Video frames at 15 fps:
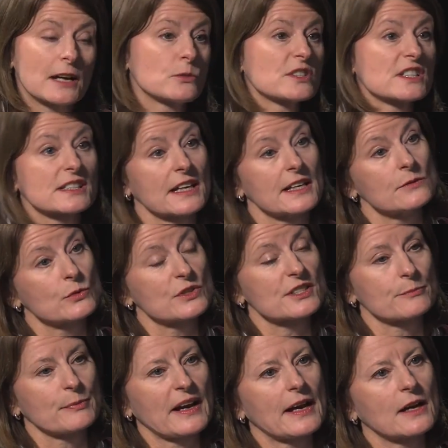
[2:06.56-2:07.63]
I would say was
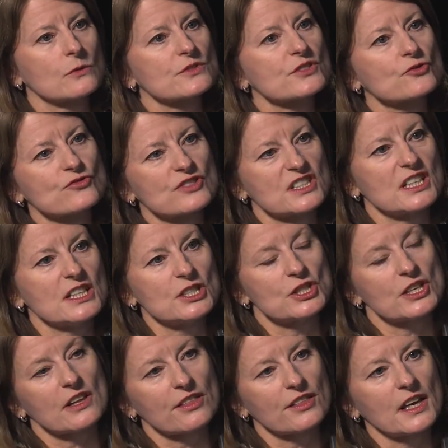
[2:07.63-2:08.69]
about
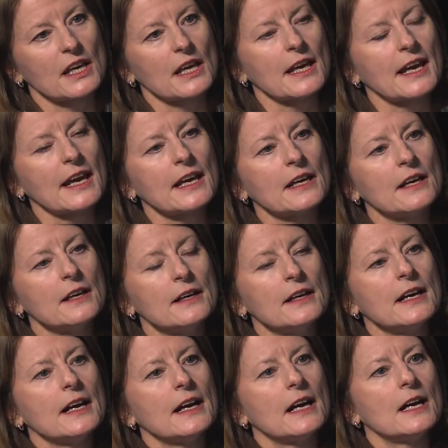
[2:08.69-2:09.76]
strategic thinking
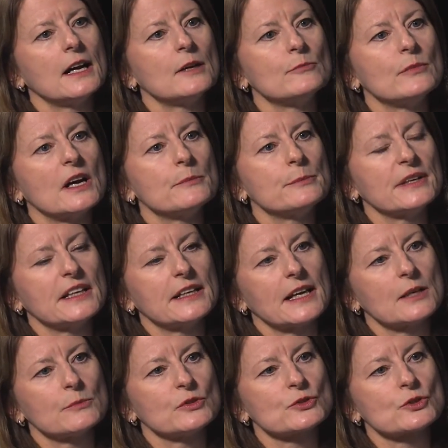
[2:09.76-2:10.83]
and being
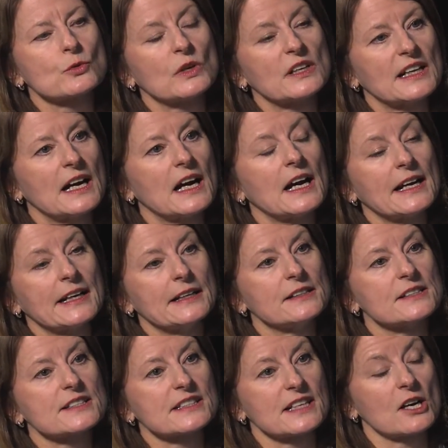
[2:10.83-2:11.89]
able to align
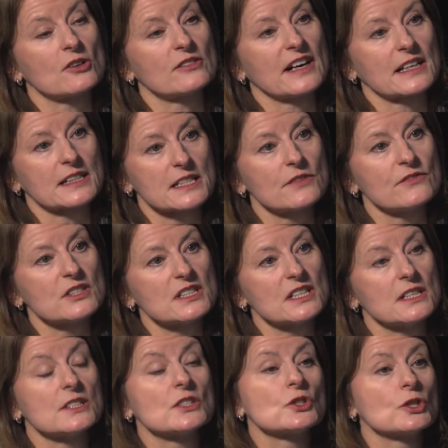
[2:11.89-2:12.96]
CR
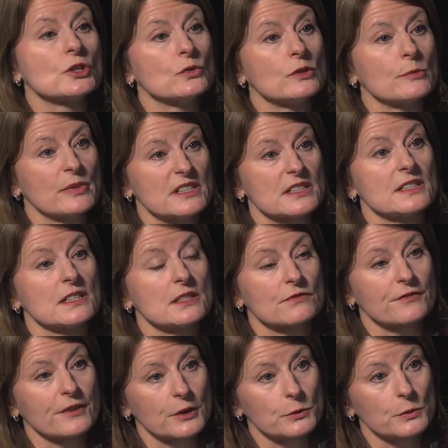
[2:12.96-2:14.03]
activities to the business
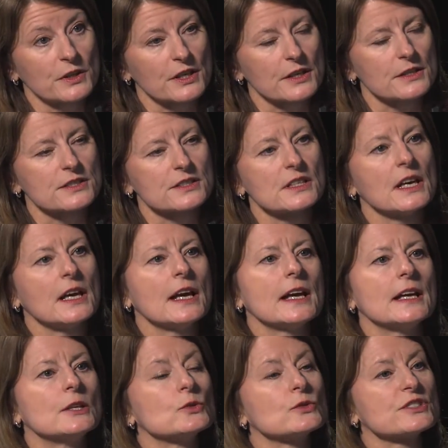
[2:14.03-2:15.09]
focus
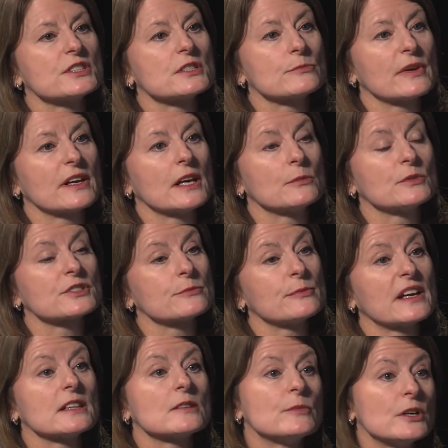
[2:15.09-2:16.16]
in order to be able to
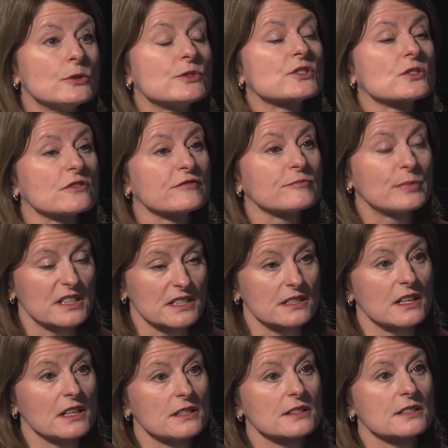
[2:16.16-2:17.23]
make the most of
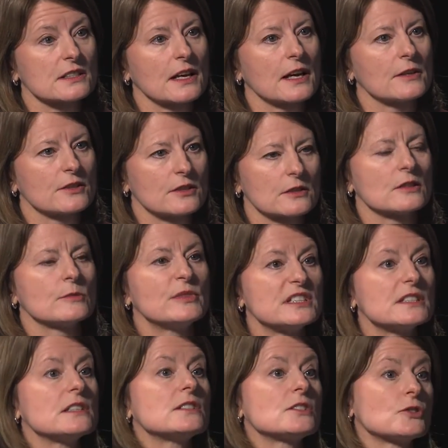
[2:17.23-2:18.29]
the
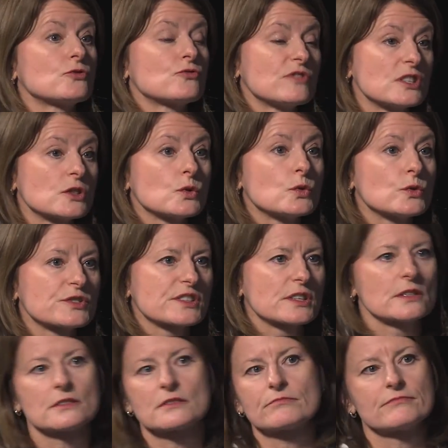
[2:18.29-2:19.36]
business's resources,